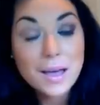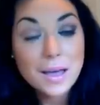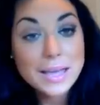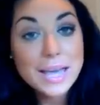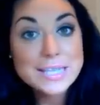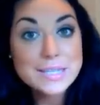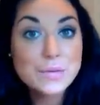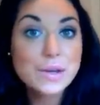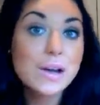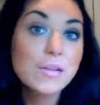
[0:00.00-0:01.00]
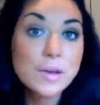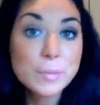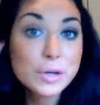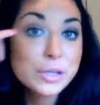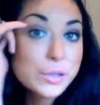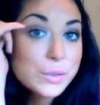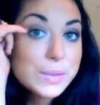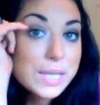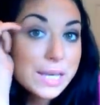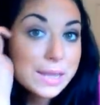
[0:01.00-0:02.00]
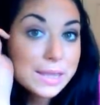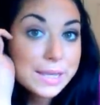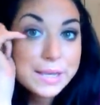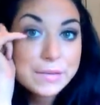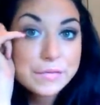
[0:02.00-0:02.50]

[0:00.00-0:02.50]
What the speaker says: Okay, so the colour that I'm going to use in the